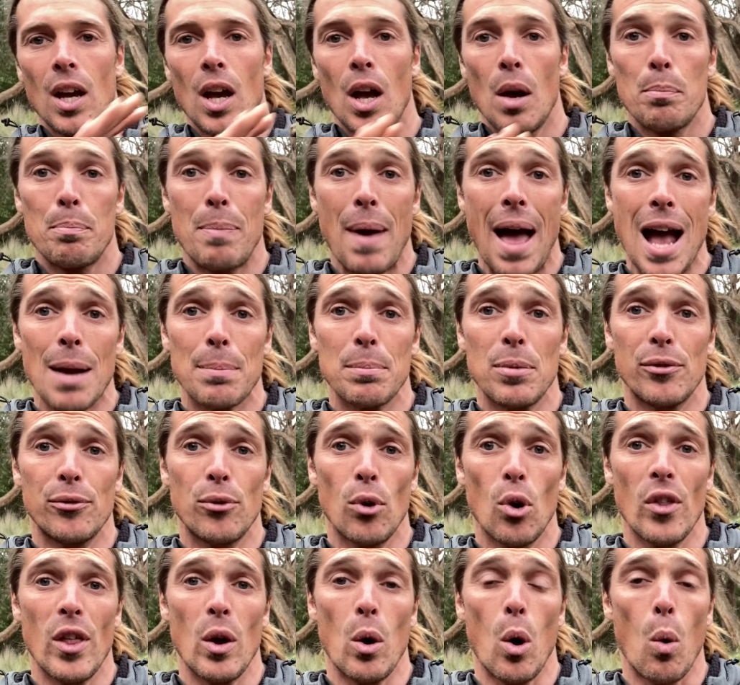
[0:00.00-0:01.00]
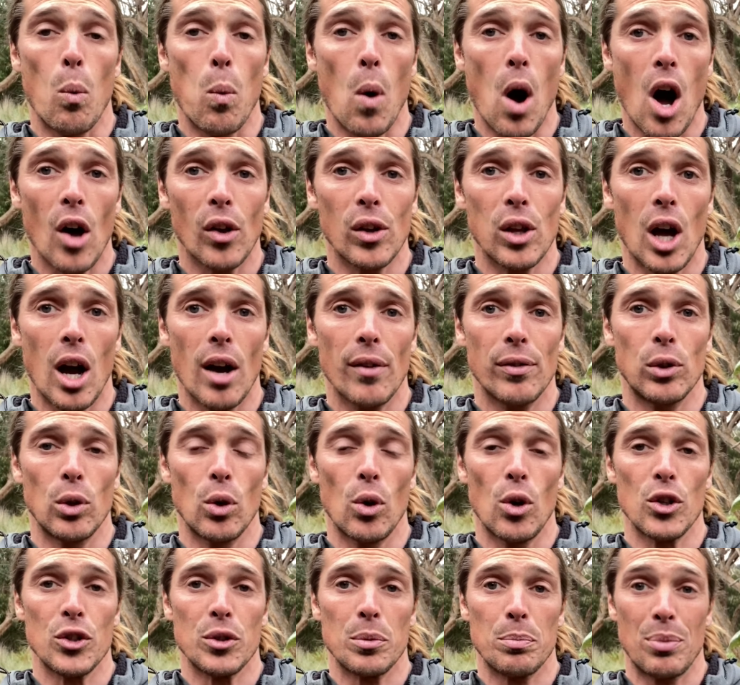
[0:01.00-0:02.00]
Back before there were wildlife
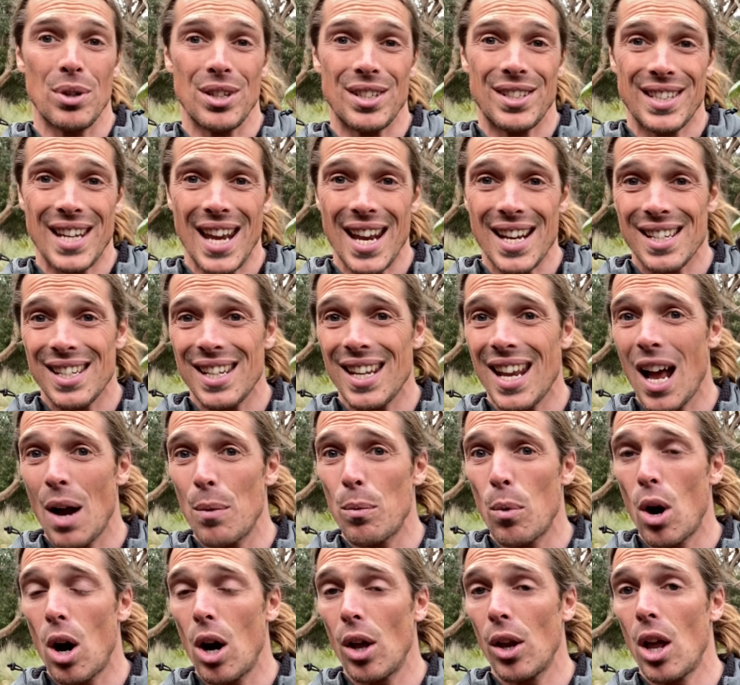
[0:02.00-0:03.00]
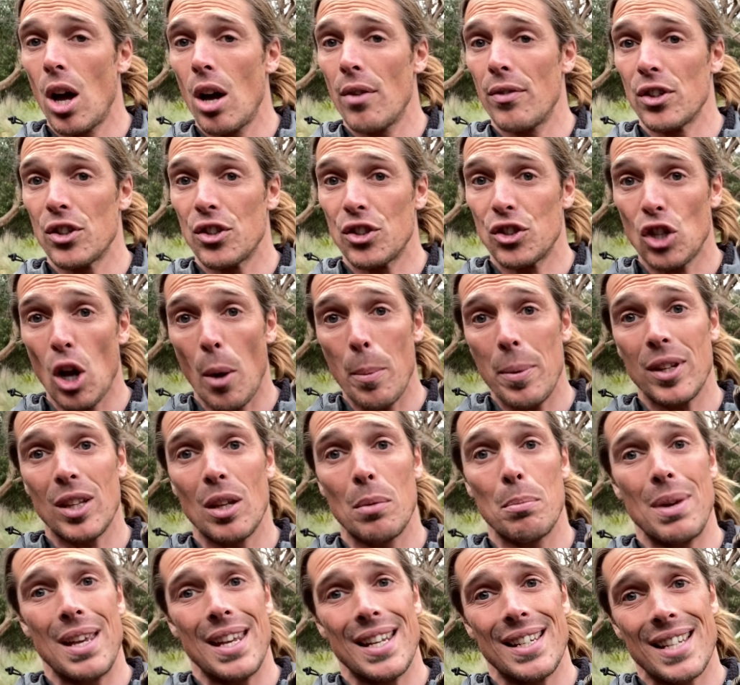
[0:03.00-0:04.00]
laws protecting our wildlife and stopping
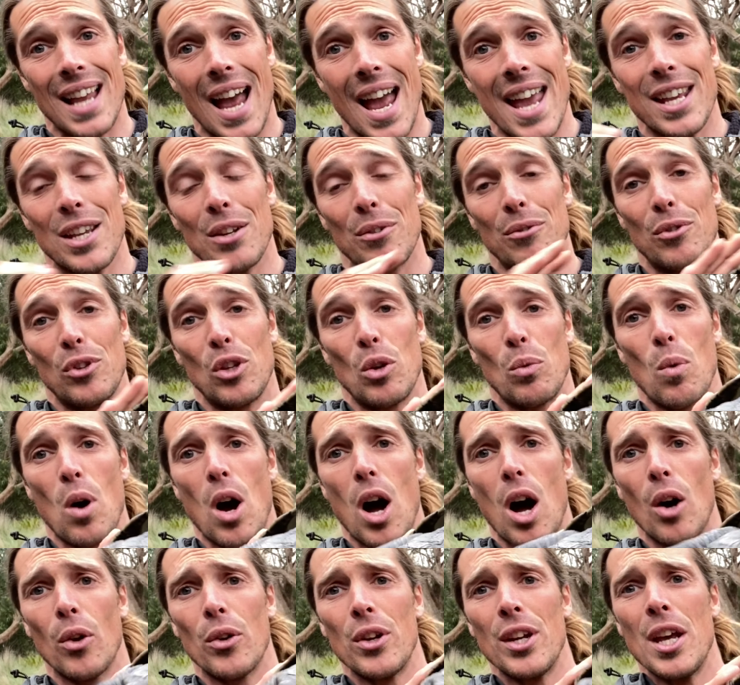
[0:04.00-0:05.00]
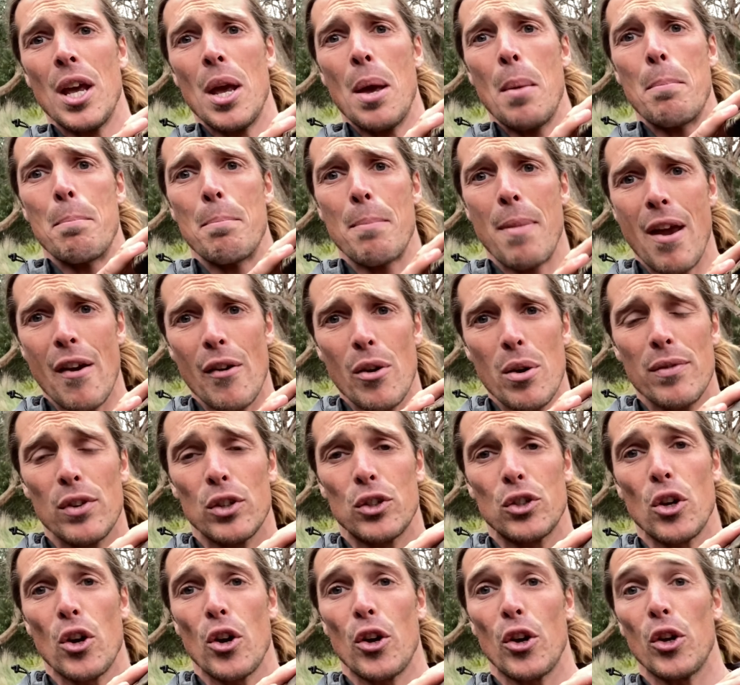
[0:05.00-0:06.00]
them being taken from the wild, Mary River
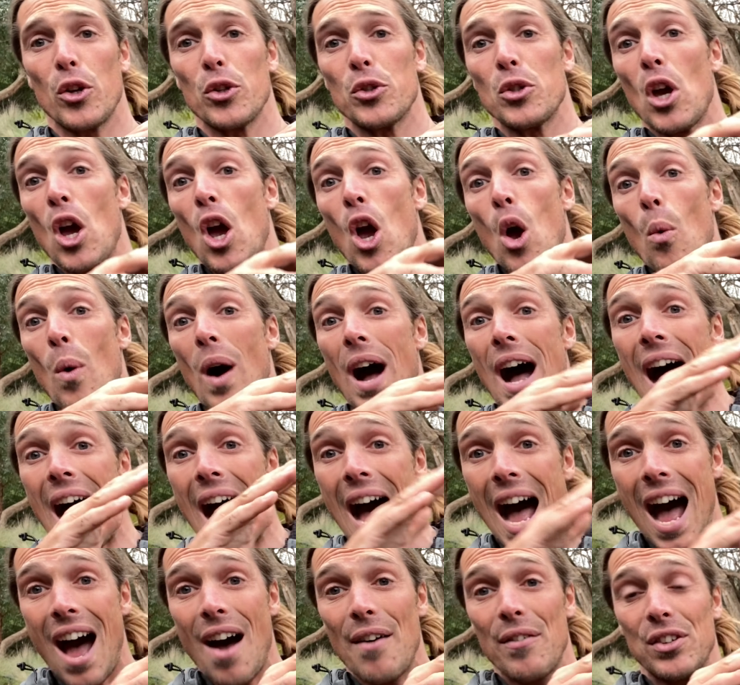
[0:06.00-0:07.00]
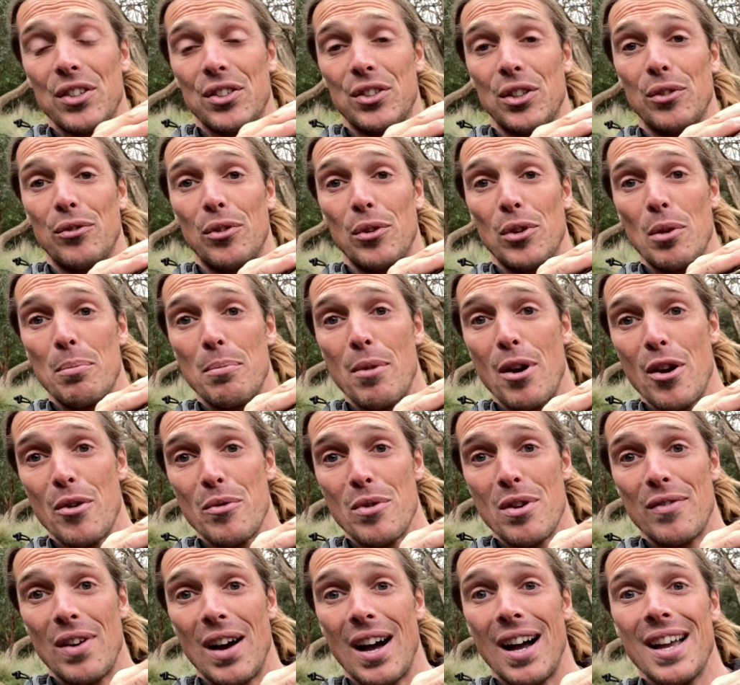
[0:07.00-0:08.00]
turtles were harvested from the Mary
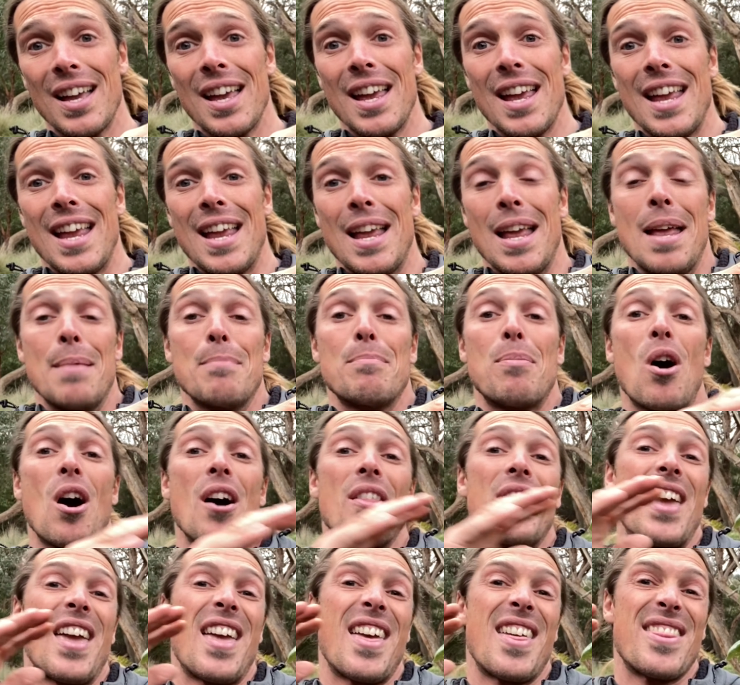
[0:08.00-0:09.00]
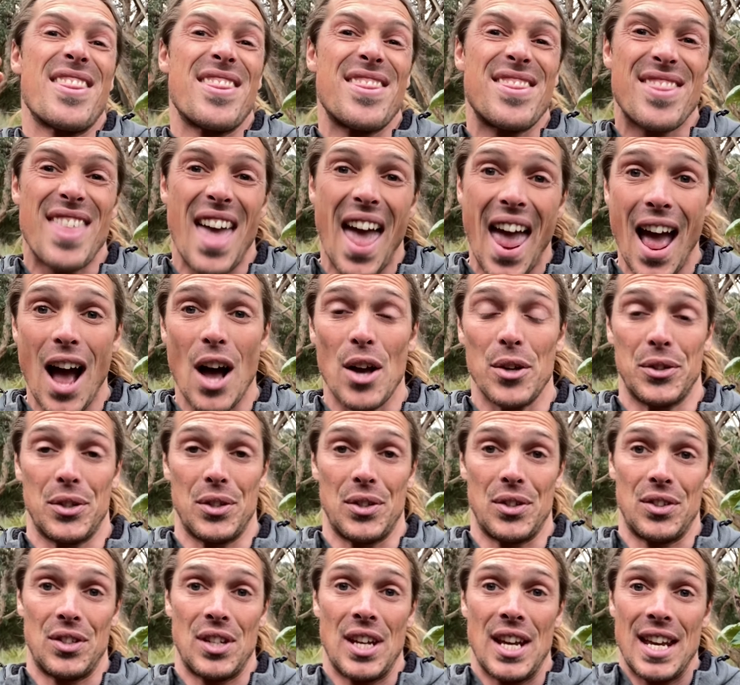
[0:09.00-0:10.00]
River by their
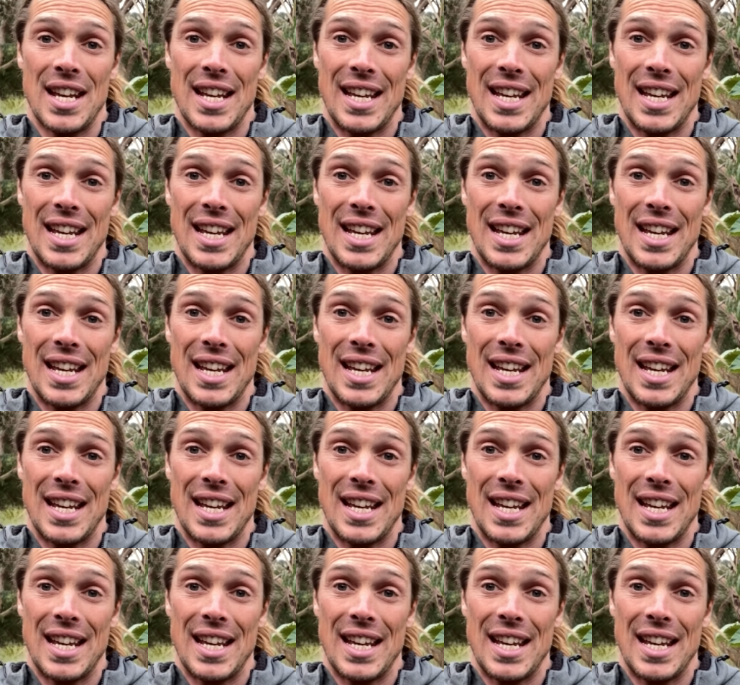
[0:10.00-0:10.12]
thousands.